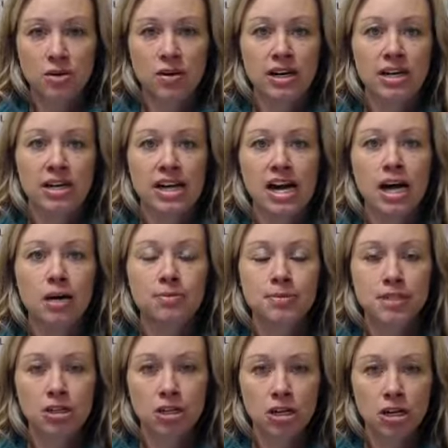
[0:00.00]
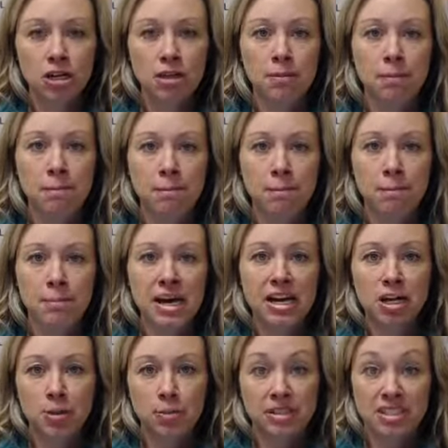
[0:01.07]
and it helps her
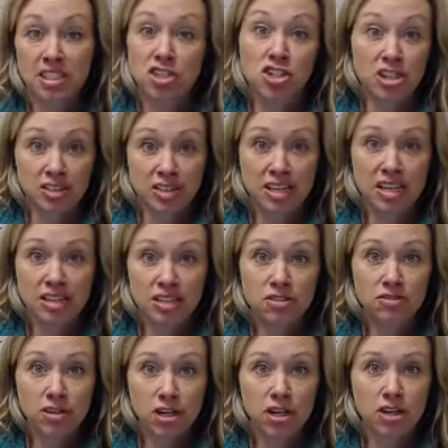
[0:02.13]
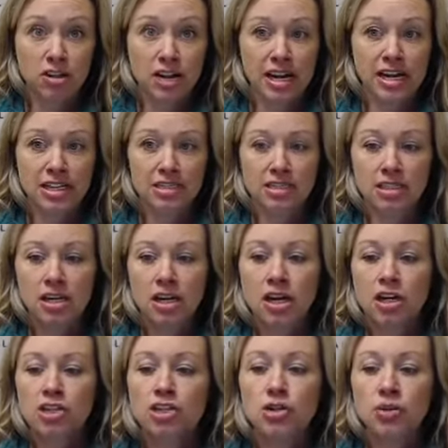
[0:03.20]
better position things for her clients.
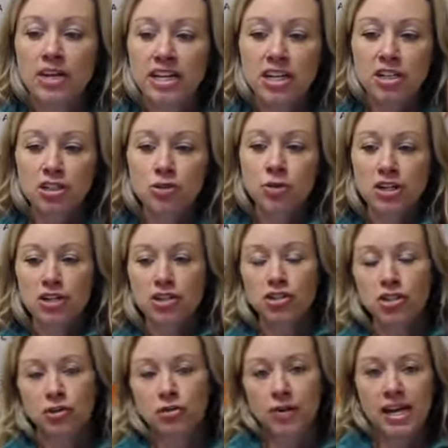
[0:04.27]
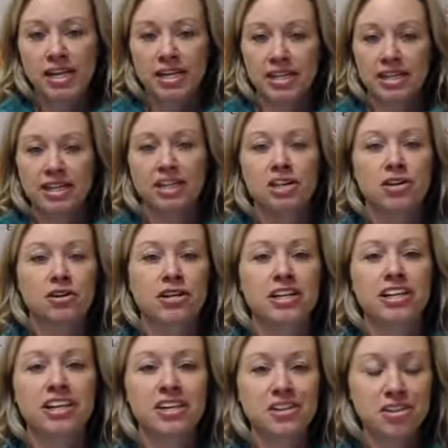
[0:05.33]
So here's what you do. Ready? Get your
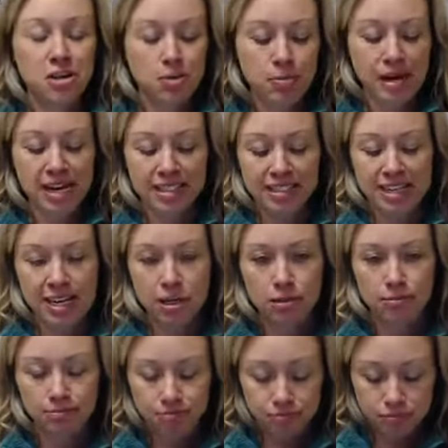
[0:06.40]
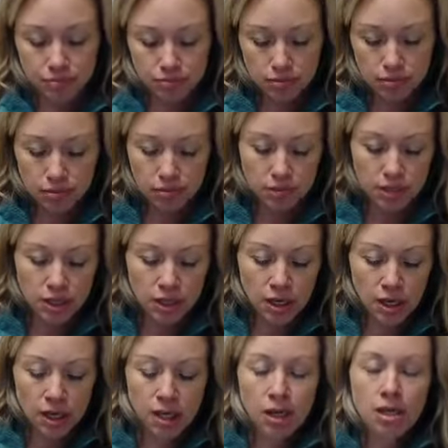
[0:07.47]
notepads out.
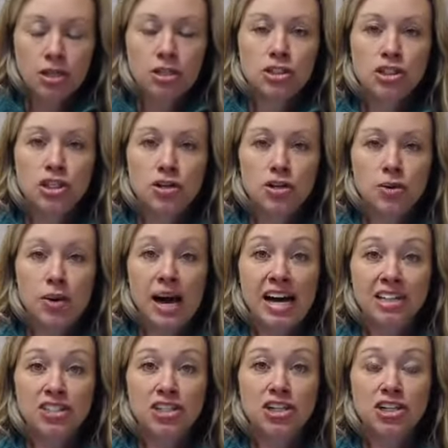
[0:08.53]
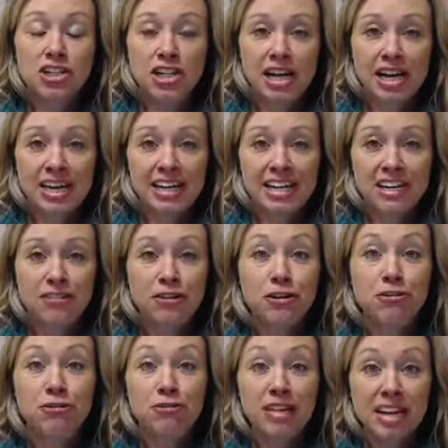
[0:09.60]
So you ask your client, if your
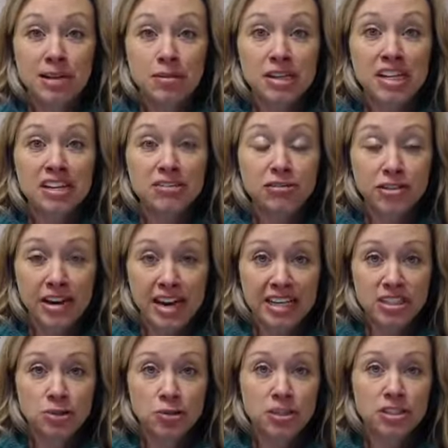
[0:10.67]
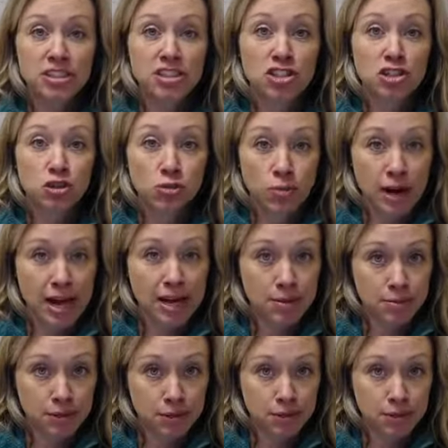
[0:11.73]
family and friends were to
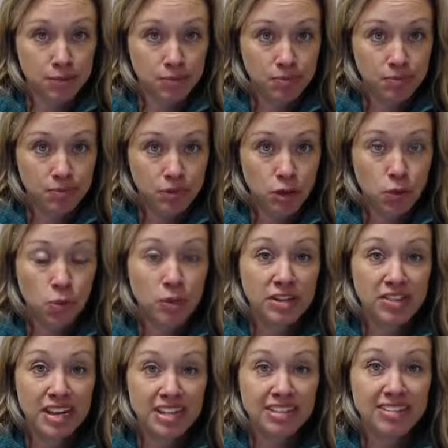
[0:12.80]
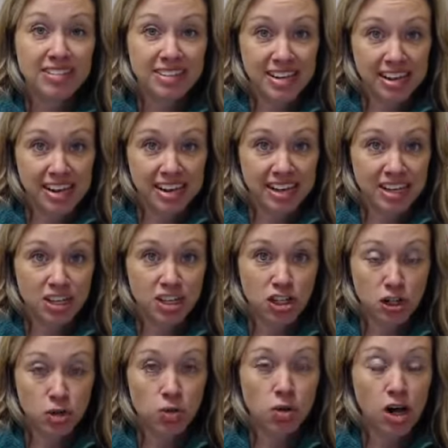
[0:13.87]
describe you, would they say
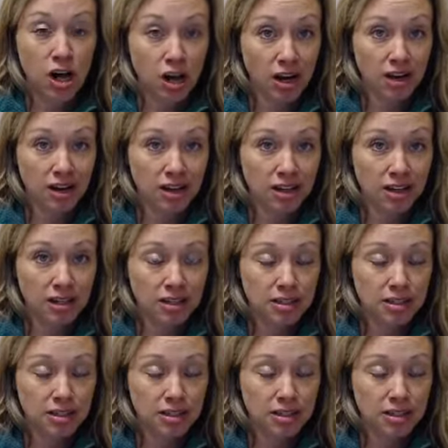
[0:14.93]
you are?